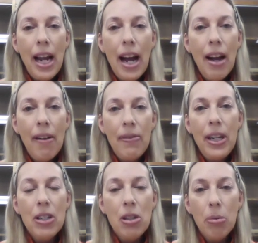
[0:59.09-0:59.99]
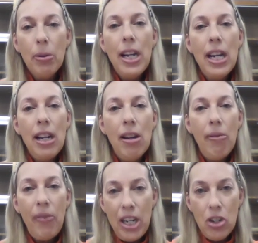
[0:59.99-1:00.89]
have these three
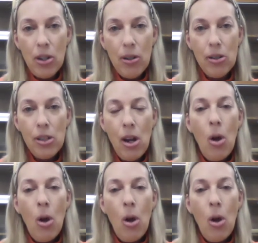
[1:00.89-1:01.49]
features.